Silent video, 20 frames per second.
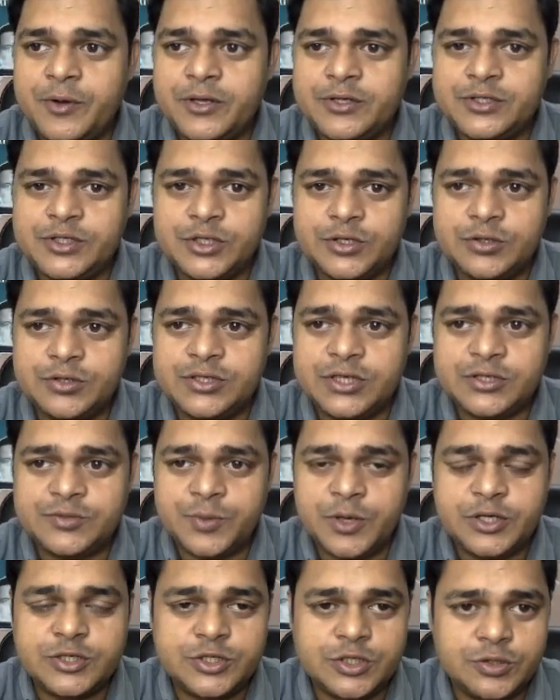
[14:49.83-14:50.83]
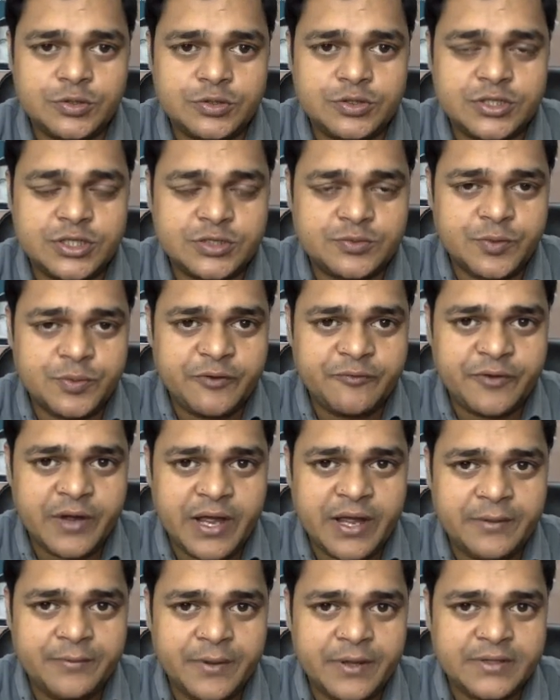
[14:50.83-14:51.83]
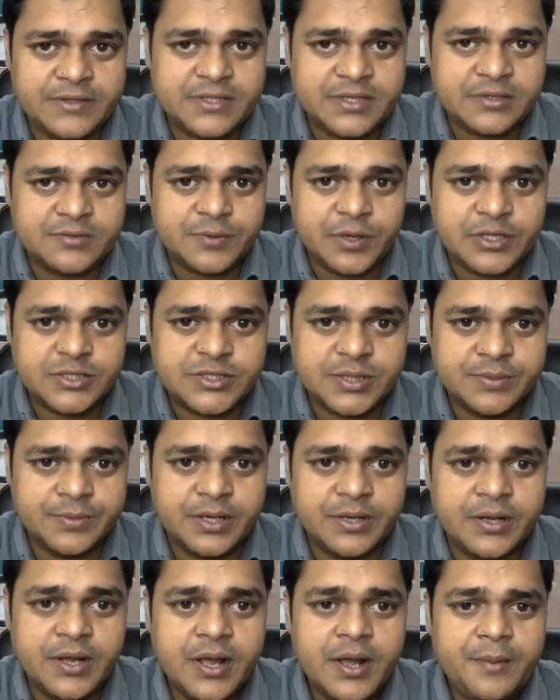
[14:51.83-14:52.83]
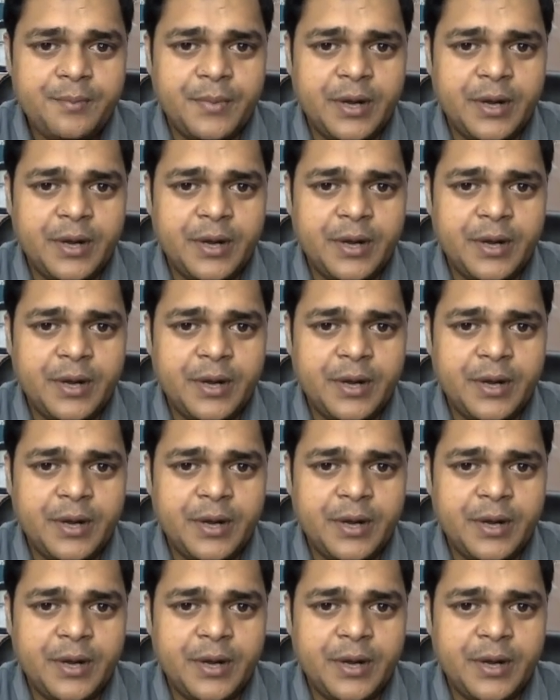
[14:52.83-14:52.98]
6.0, 6.5 and 6.7.